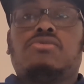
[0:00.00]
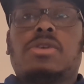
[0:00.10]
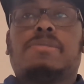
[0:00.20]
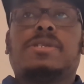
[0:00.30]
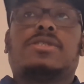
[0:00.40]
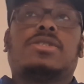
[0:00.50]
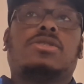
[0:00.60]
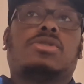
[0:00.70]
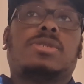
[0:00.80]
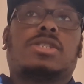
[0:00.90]

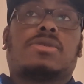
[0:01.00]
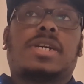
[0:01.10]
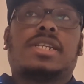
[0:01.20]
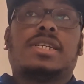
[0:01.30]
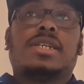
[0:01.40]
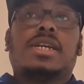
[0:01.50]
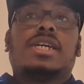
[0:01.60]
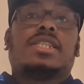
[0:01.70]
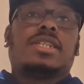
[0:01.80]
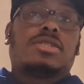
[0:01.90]
Robinson, to his credit,
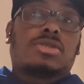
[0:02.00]
did